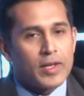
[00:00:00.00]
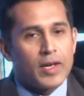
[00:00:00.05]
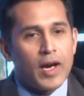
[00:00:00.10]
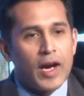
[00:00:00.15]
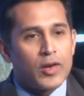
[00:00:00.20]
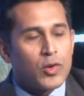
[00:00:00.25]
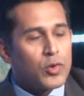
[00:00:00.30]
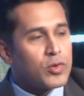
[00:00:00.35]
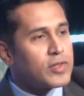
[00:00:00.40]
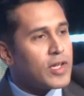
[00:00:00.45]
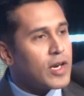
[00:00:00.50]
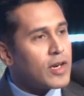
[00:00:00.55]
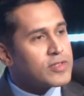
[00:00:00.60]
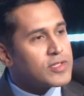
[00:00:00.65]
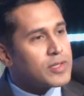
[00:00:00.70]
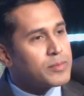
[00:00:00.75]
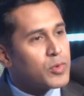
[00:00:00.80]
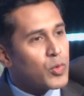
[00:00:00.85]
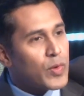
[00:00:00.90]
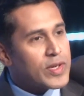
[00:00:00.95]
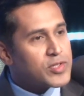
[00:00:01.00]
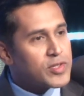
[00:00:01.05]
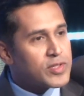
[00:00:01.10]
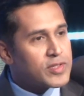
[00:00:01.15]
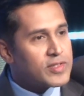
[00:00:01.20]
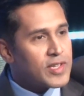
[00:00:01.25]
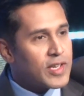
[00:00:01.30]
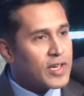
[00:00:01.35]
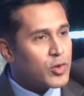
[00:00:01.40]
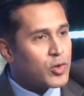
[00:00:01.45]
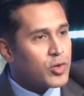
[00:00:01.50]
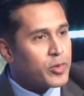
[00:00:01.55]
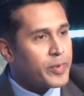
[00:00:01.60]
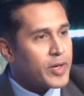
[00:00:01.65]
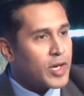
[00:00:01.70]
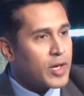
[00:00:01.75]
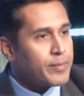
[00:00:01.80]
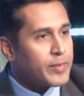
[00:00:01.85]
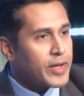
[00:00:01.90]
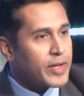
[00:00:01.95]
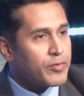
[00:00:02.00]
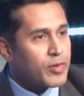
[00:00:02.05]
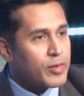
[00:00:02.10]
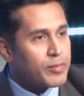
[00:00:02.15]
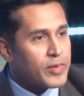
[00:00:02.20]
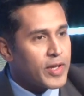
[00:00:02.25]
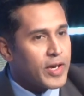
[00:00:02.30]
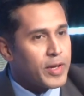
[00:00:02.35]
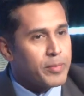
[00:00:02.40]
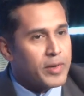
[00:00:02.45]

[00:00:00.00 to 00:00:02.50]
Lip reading: I know there are some questions that are going to be coming from there,